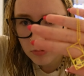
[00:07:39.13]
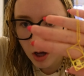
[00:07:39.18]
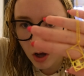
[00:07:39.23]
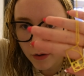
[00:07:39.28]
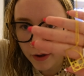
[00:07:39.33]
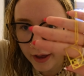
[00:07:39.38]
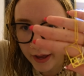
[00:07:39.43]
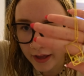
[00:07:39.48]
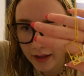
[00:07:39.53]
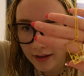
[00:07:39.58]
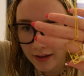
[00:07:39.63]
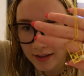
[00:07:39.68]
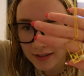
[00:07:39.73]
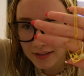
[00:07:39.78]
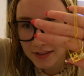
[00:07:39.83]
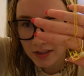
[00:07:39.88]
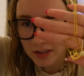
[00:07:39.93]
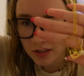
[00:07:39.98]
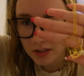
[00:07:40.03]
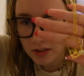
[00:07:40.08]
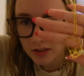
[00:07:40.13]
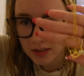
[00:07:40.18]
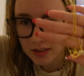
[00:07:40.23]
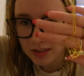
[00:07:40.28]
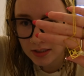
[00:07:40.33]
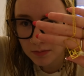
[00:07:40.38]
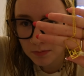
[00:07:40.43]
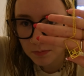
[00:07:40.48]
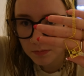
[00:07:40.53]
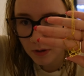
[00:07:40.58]
Okay the little
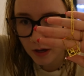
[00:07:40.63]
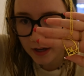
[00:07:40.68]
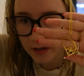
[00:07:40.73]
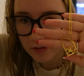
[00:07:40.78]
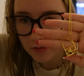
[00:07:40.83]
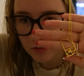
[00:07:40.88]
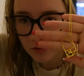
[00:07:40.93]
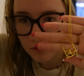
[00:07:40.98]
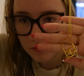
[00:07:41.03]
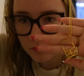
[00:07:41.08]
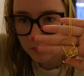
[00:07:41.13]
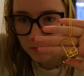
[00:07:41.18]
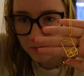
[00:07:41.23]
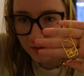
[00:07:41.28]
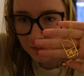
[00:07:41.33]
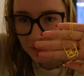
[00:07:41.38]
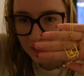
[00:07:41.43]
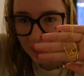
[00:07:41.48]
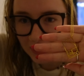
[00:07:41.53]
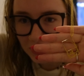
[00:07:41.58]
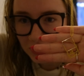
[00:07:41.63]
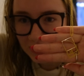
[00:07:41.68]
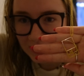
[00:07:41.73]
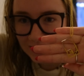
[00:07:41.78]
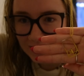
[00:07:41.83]
spiral from Fibonacci